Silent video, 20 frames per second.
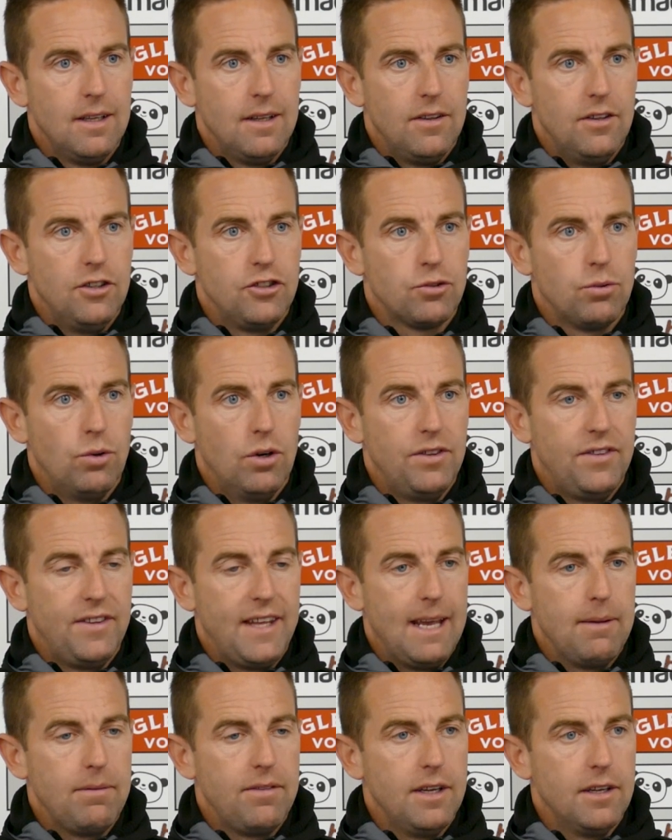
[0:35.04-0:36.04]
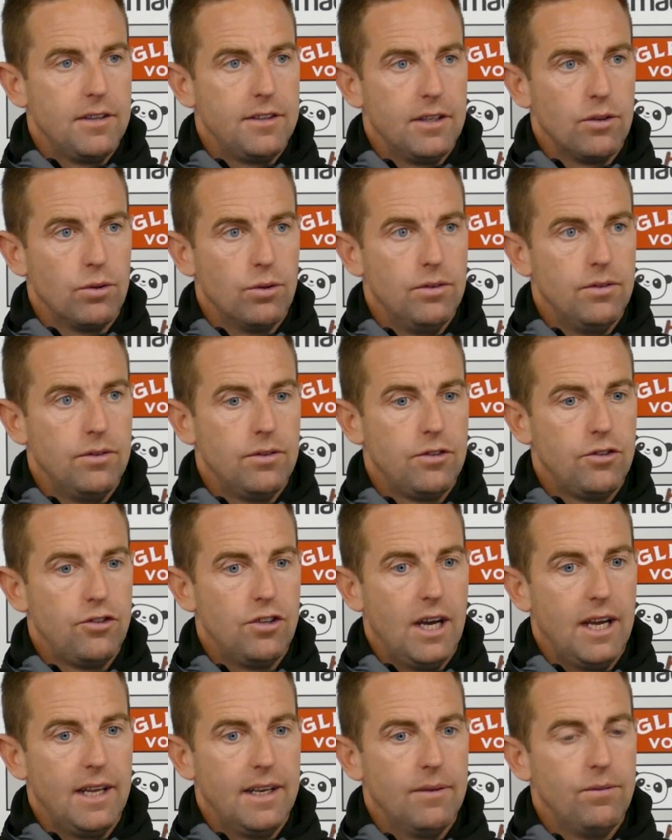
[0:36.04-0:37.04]
the squad depth there to go and
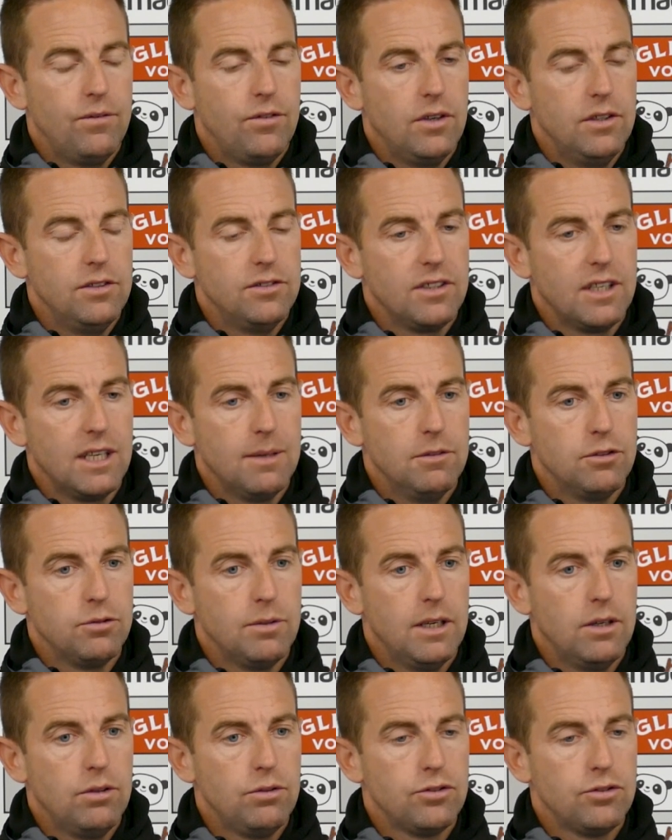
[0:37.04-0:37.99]
try and influence the game as well.